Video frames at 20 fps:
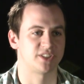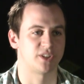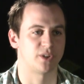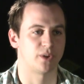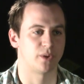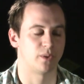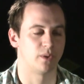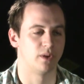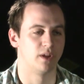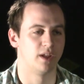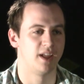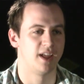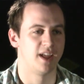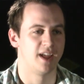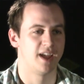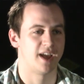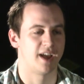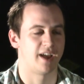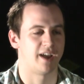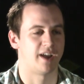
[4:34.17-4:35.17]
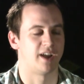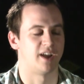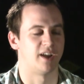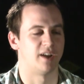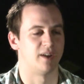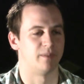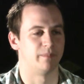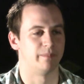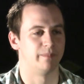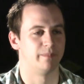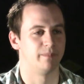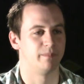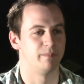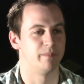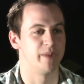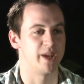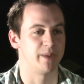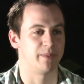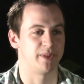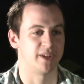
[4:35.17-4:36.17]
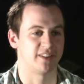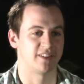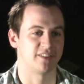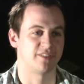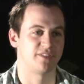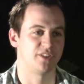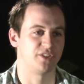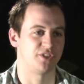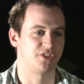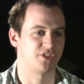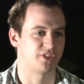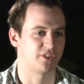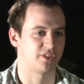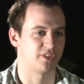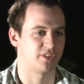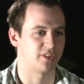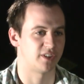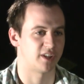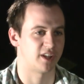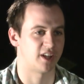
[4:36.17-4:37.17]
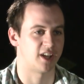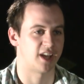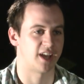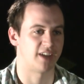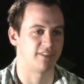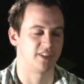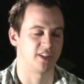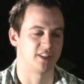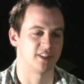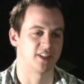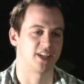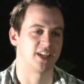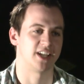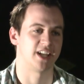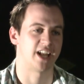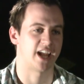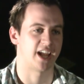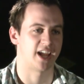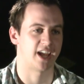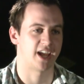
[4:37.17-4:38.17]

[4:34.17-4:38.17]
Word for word: So um, maybe in the future, uh, having like an